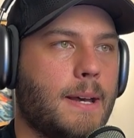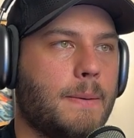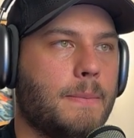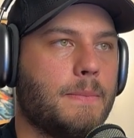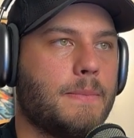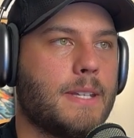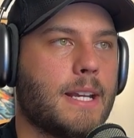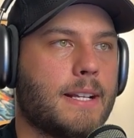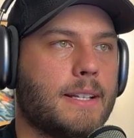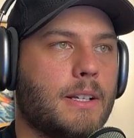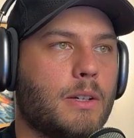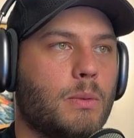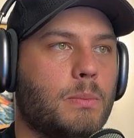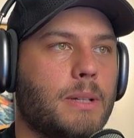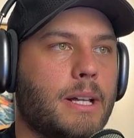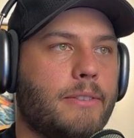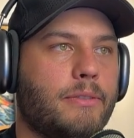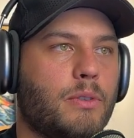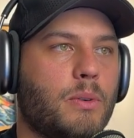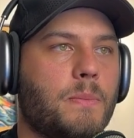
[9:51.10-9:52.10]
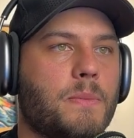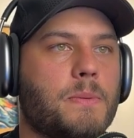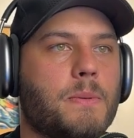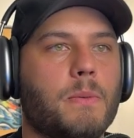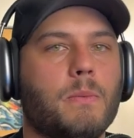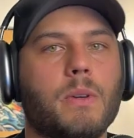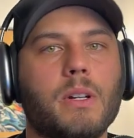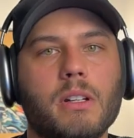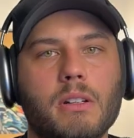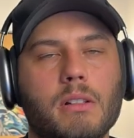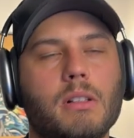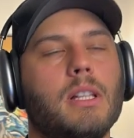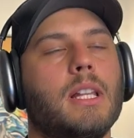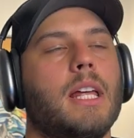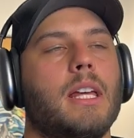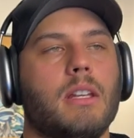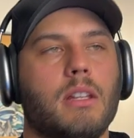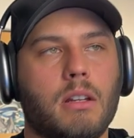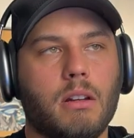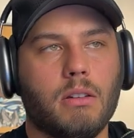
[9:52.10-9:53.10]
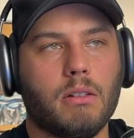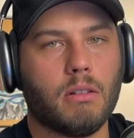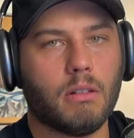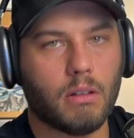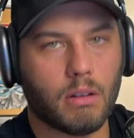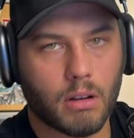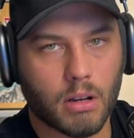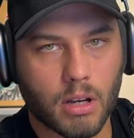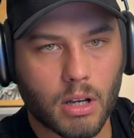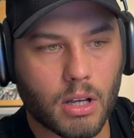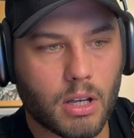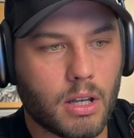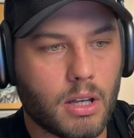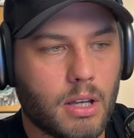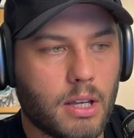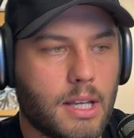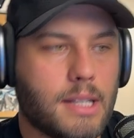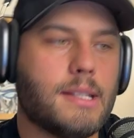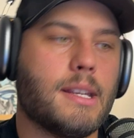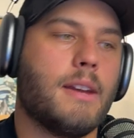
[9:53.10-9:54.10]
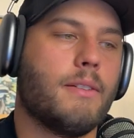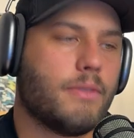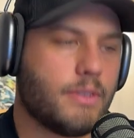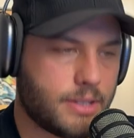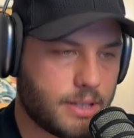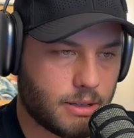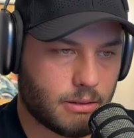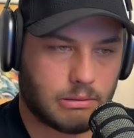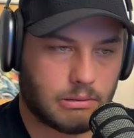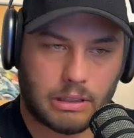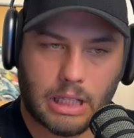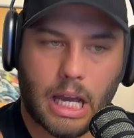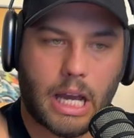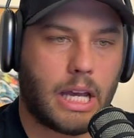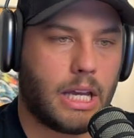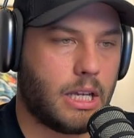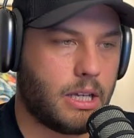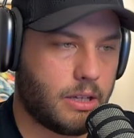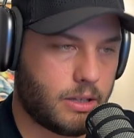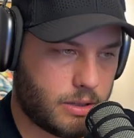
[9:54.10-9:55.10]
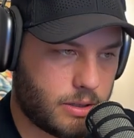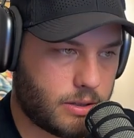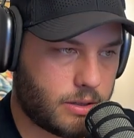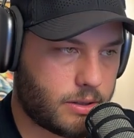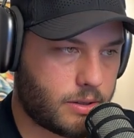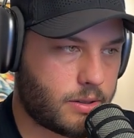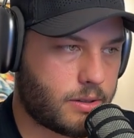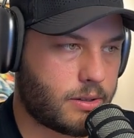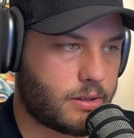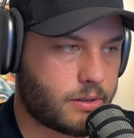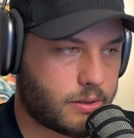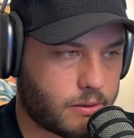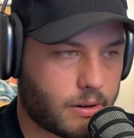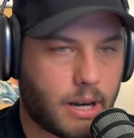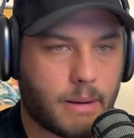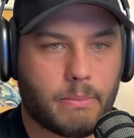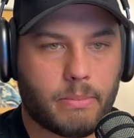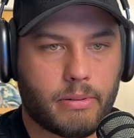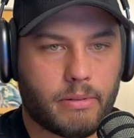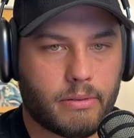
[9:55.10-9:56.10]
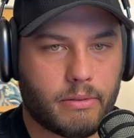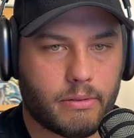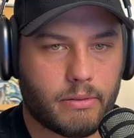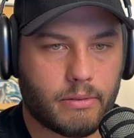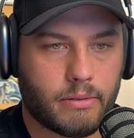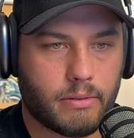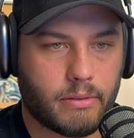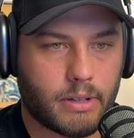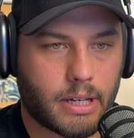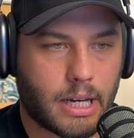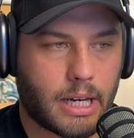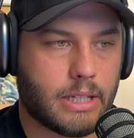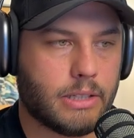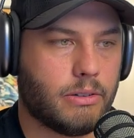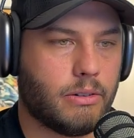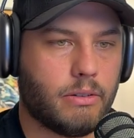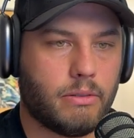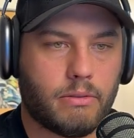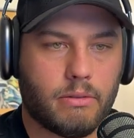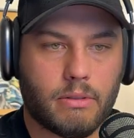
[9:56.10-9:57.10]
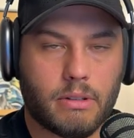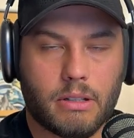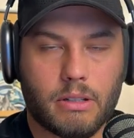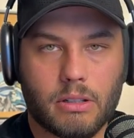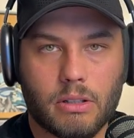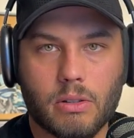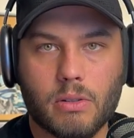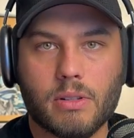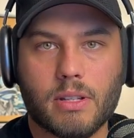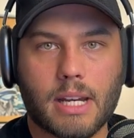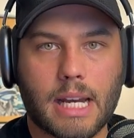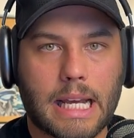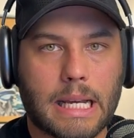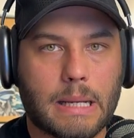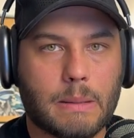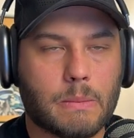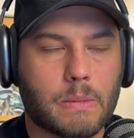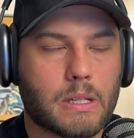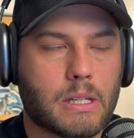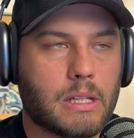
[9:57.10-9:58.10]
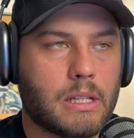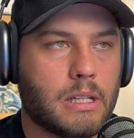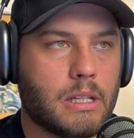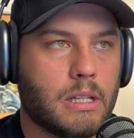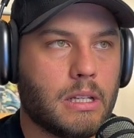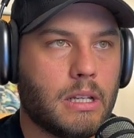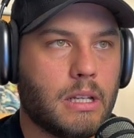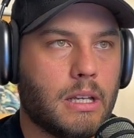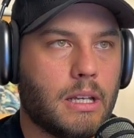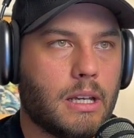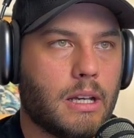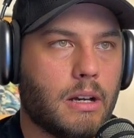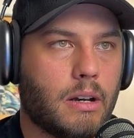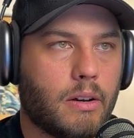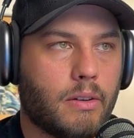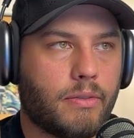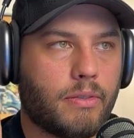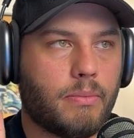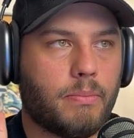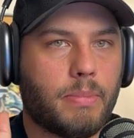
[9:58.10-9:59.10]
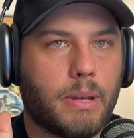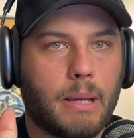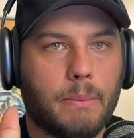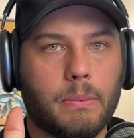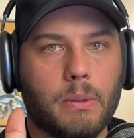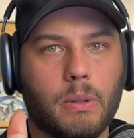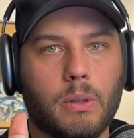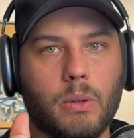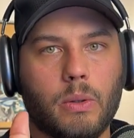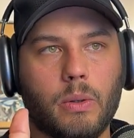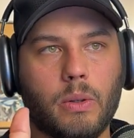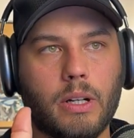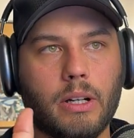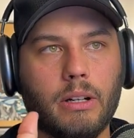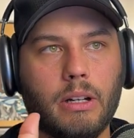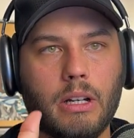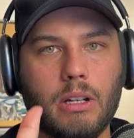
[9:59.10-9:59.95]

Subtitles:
technical platforms, but what it'll allow you to do is every single day just scrape 100 usernames of people who are in